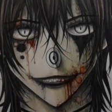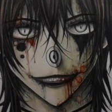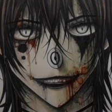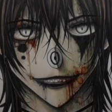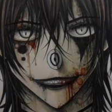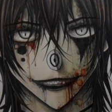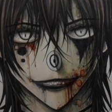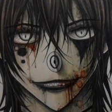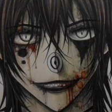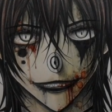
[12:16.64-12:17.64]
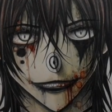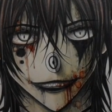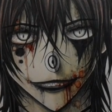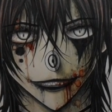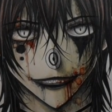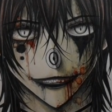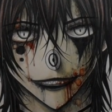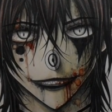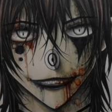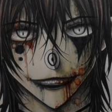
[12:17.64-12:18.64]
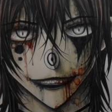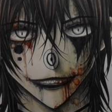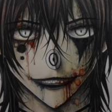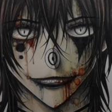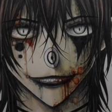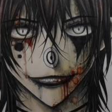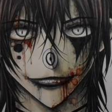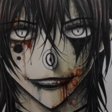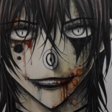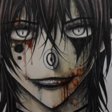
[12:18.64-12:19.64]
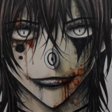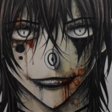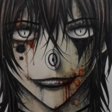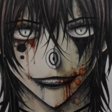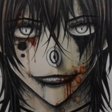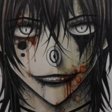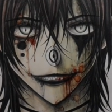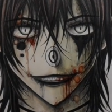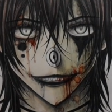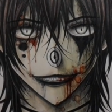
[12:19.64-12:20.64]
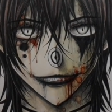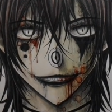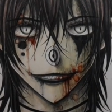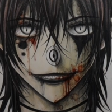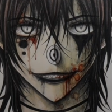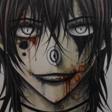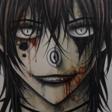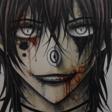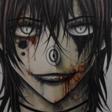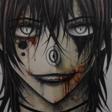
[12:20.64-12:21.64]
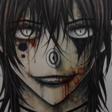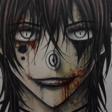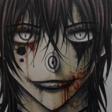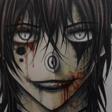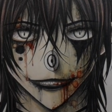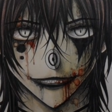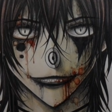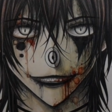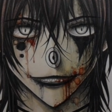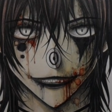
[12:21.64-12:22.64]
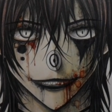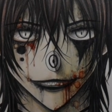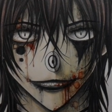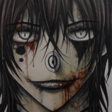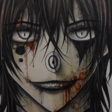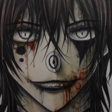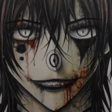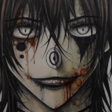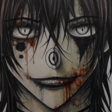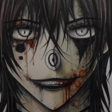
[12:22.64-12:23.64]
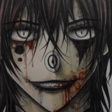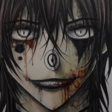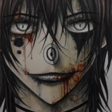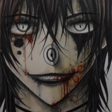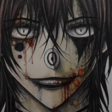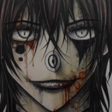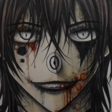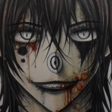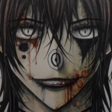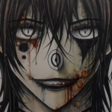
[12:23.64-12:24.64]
and his organs hung down to the floor. His eyes and tongue had been removed, along with most of his teeth.